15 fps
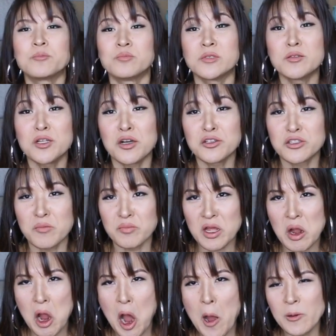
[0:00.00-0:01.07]
Let me tell you something,
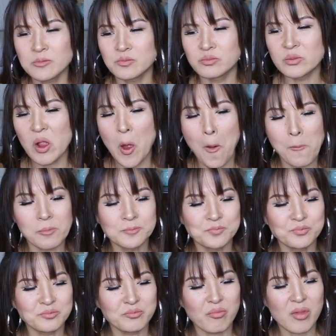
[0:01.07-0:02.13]
okay?
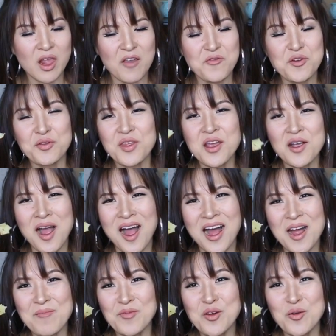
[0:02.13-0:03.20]
If you think
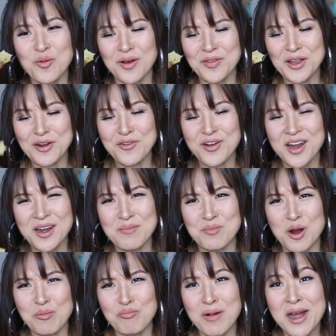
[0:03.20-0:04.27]
I'm the one that created
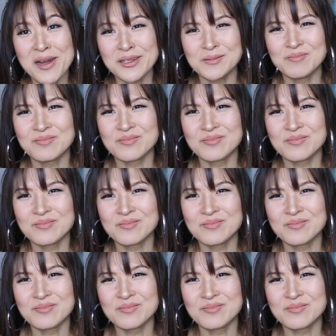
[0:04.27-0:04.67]
Mukbang,